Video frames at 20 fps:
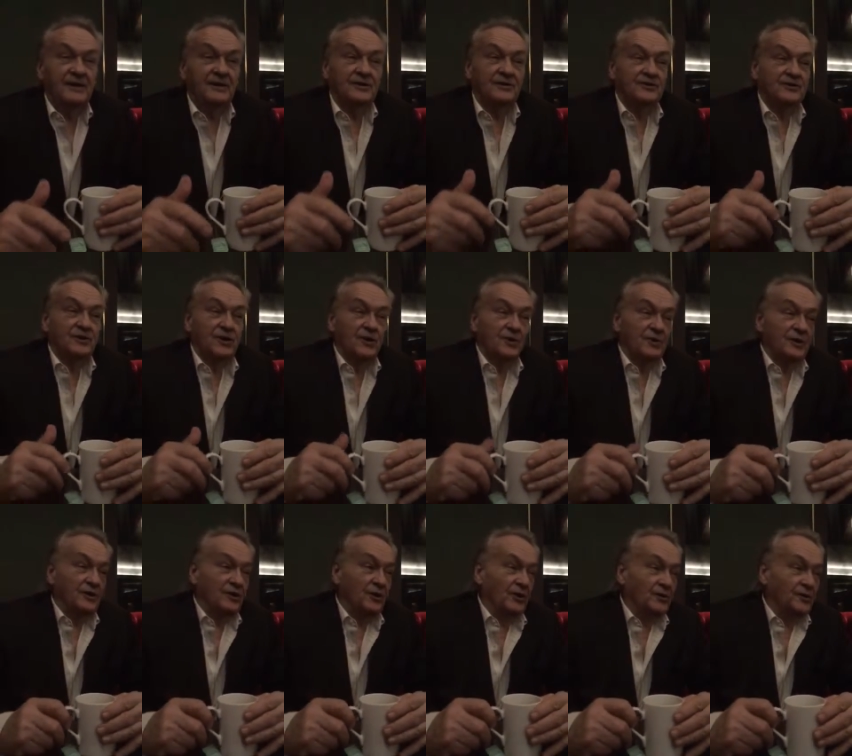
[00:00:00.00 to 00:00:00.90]
So
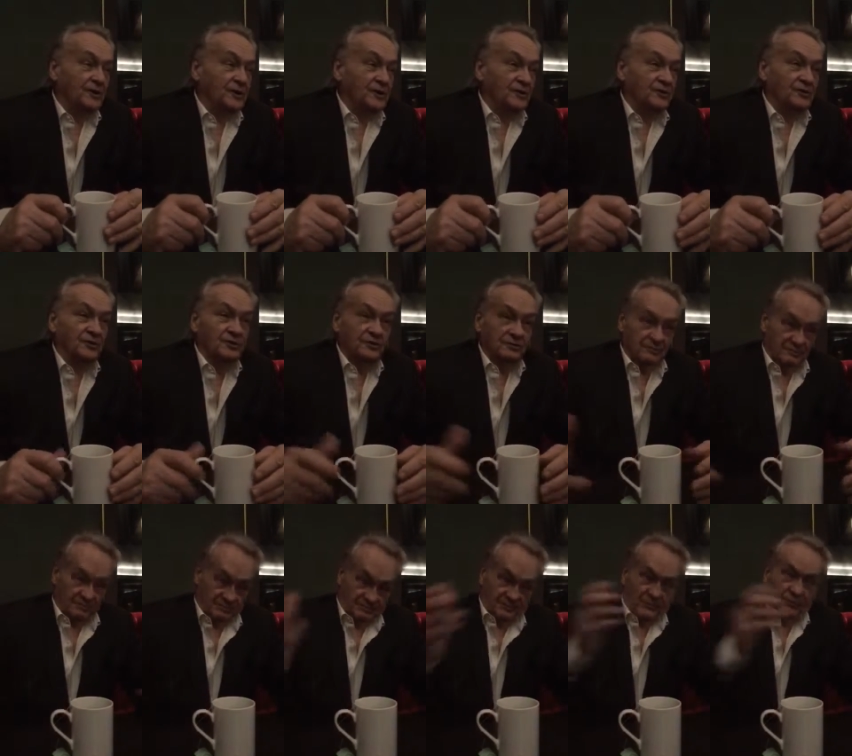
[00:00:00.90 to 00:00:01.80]
in order to,
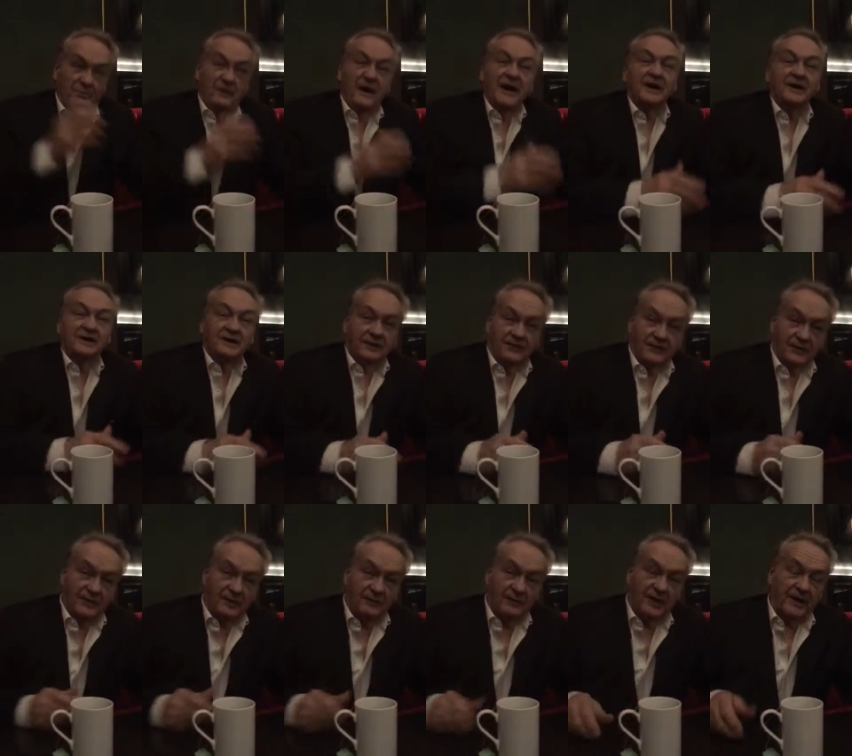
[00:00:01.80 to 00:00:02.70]
to make the
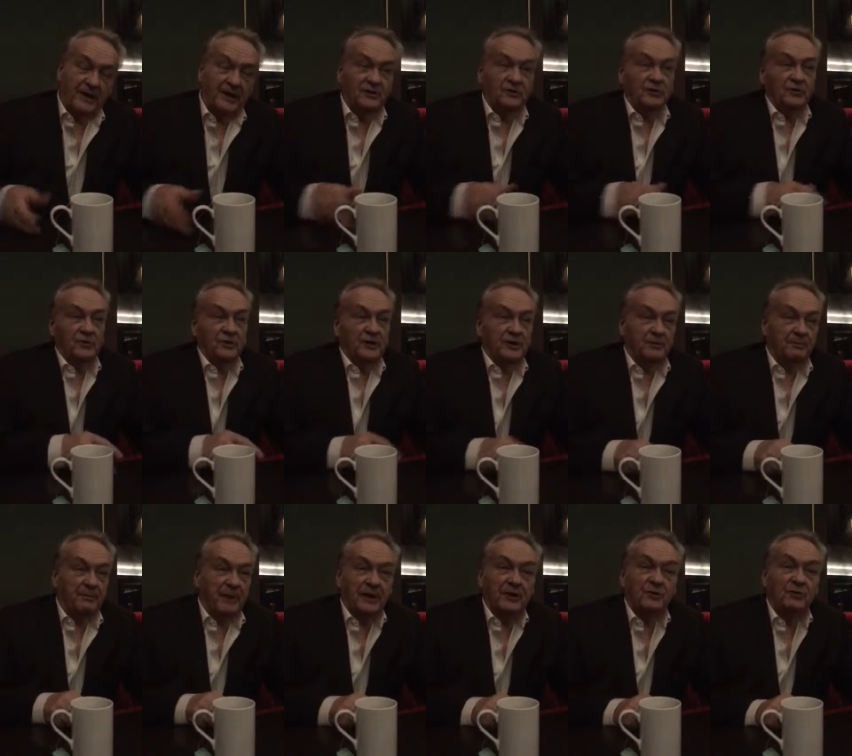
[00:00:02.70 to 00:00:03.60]
film, I had to work
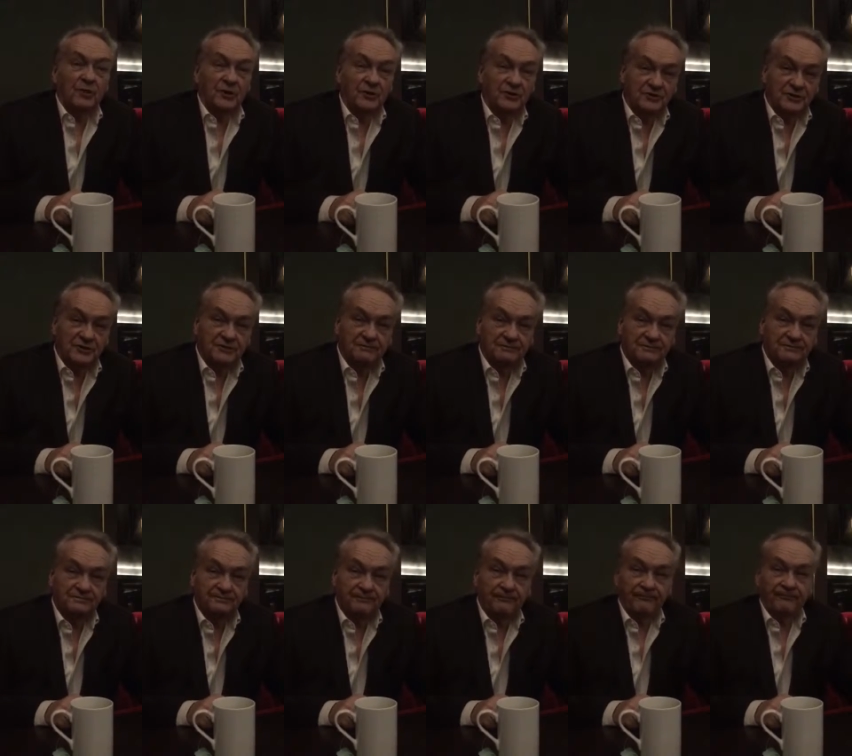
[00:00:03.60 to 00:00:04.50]
backwards
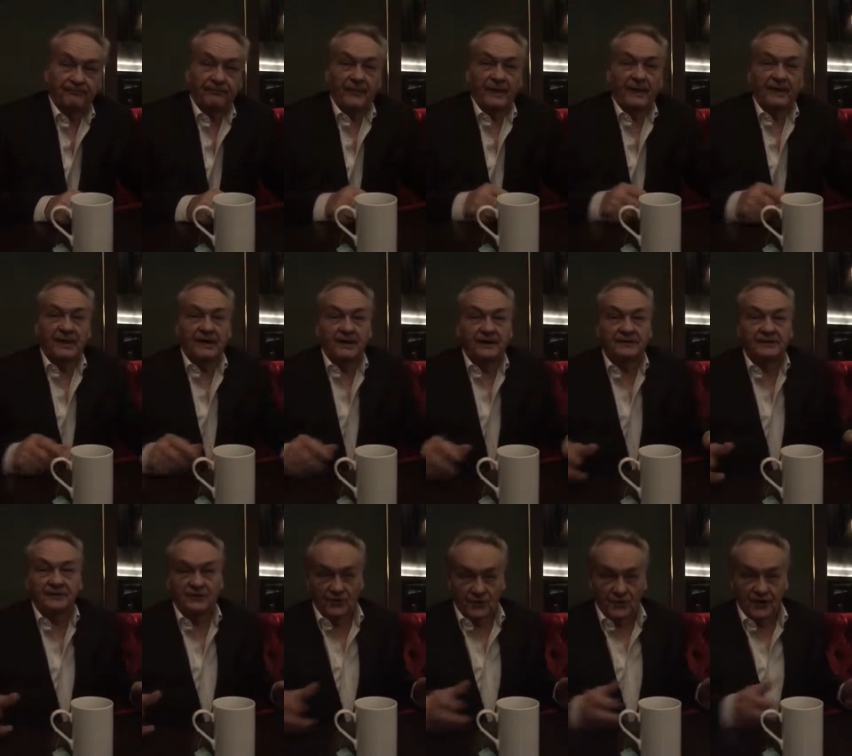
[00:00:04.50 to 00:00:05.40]

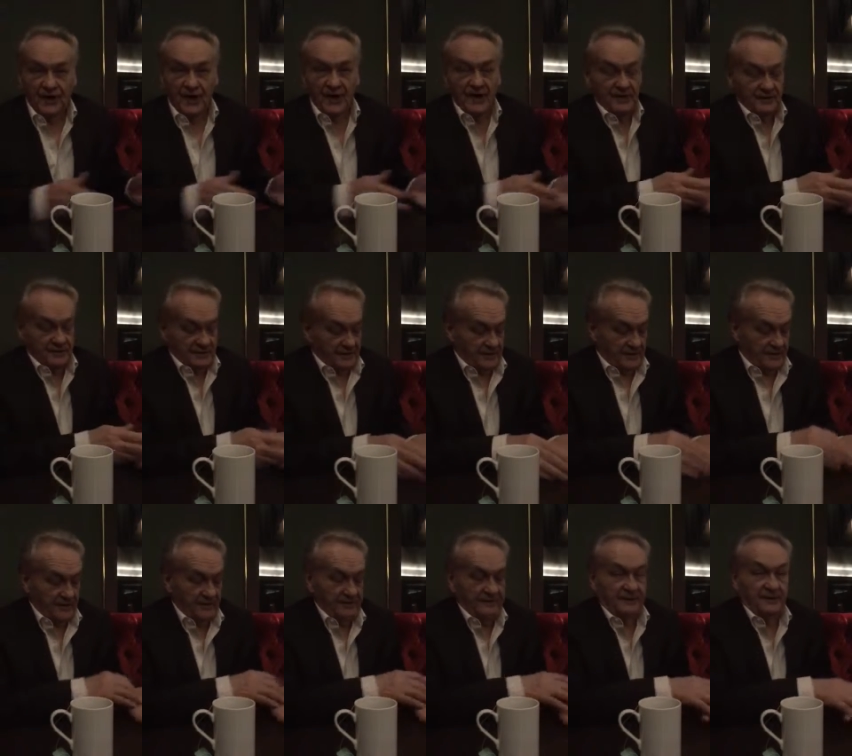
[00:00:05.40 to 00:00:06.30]
and create the,
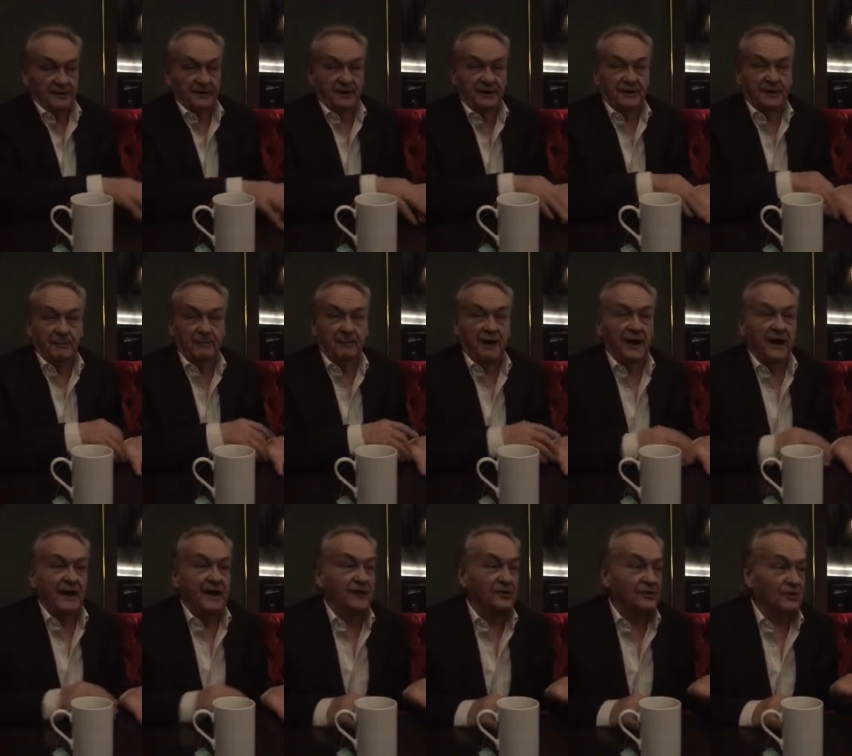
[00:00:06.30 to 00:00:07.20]
the, the, the
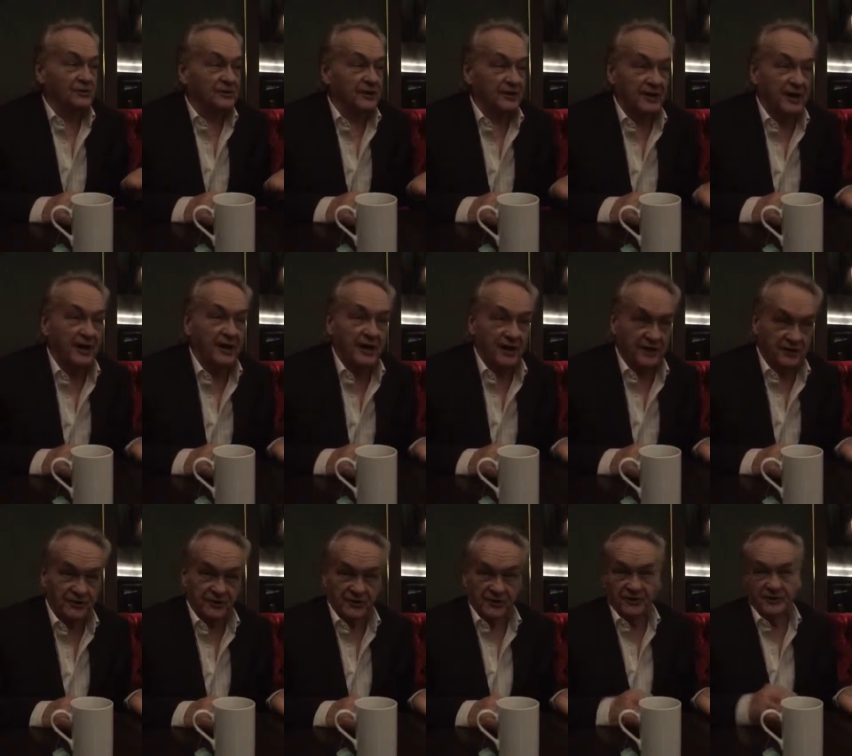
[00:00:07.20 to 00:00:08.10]
palette of the
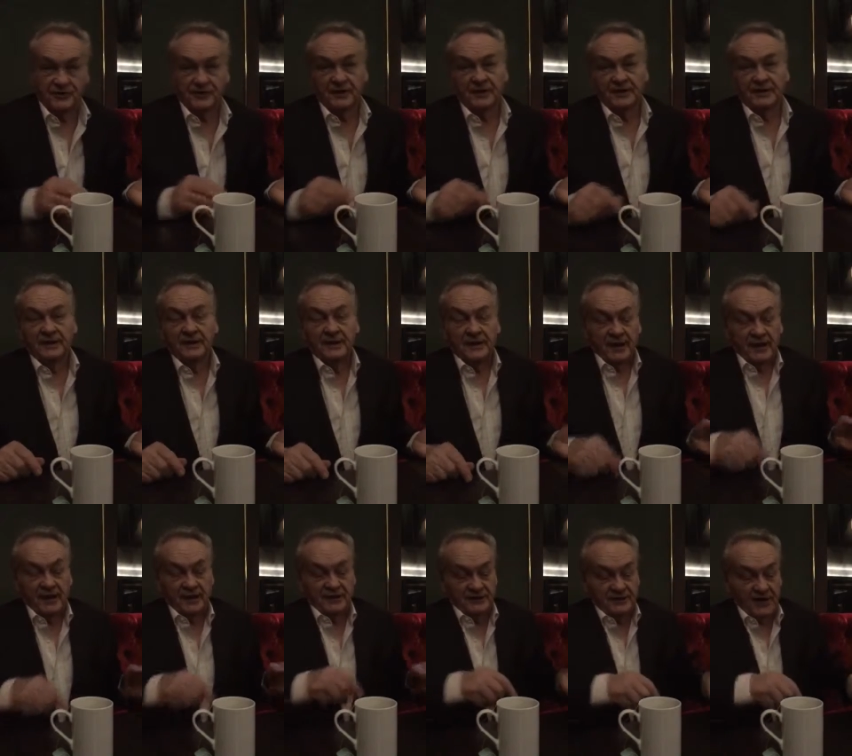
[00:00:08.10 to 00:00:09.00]
characters,
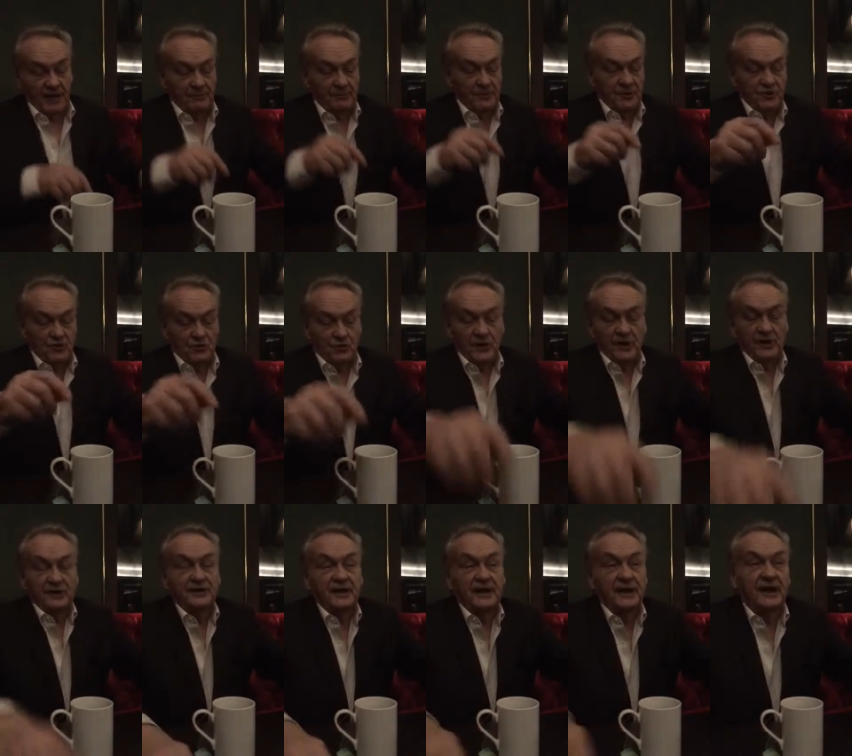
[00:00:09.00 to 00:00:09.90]
establish where
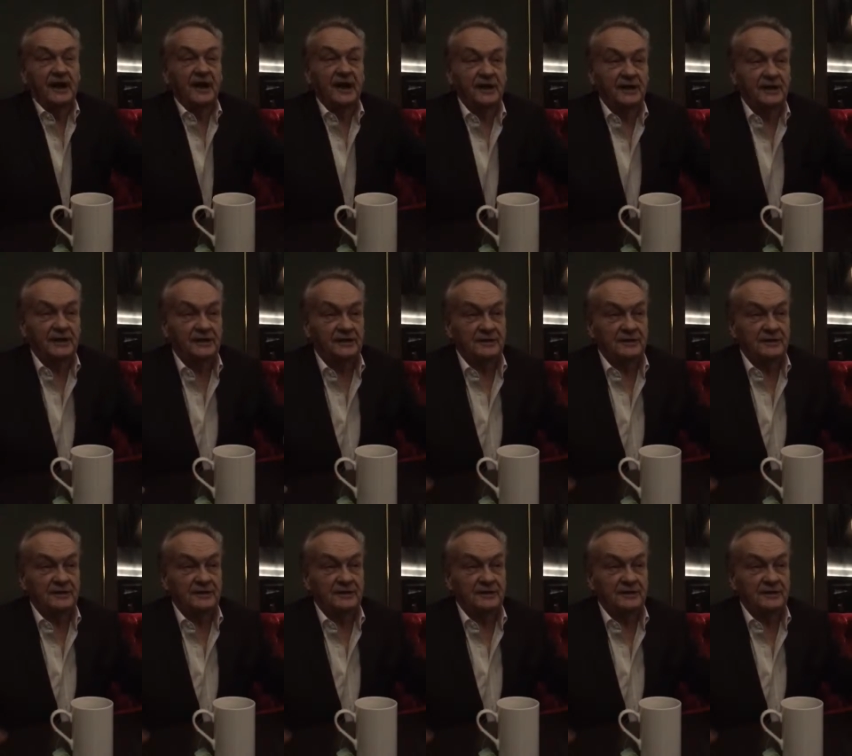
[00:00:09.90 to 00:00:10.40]
they are